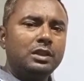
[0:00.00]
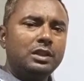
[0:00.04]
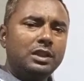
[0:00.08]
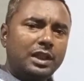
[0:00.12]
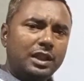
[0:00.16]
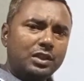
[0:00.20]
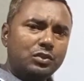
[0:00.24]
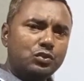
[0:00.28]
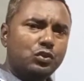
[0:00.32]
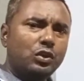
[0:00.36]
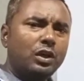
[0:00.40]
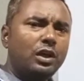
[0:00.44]

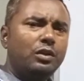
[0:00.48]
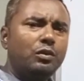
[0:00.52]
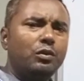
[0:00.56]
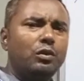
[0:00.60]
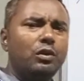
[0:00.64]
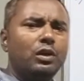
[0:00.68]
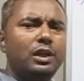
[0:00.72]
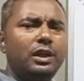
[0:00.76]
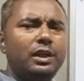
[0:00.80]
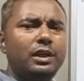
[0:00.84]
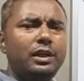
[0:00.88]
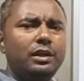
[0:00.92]
That's why
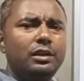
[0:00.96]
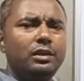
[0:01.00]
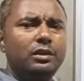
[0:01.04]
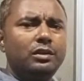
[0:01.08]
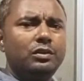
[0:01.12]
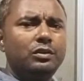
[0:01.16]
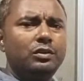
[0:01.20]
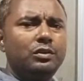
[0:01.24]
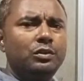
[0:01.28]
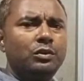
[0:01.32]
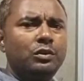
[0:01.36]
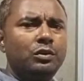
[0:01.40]
only
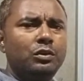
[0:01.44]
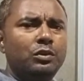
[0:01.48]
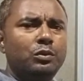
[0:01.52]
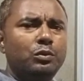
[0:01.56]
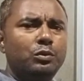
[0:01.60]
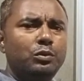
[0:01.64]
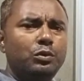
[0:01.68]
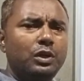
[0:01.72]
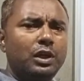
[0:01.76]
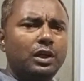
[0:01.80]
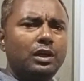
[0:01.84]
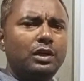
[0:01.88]

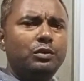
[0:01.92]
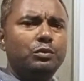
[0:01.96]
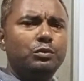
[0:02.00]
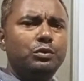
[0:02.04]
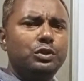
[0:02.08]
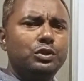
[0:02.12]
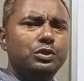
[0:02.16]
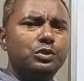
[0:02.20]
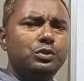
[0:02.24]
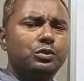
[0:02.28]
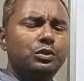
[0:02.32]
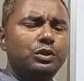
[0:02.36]
we
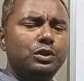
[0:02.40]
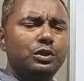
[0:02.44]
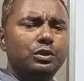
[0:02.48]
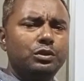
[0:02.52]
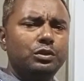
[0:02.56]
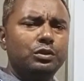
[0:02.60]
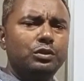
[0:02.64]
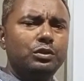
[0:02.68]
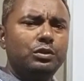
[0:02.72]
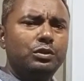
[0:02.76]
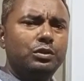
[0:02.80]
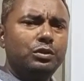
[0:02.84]

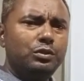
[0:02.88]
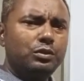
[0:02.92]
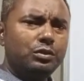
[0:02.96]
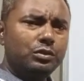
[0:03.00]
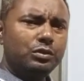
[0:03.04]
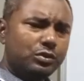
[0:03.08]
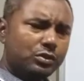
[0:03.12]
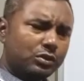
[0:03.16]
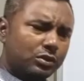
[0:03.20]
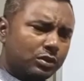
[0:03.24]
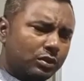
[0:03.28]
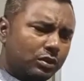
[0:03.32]

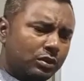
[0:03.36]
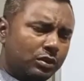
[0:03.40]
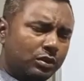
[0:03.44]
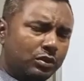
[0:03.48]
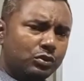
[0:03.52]
use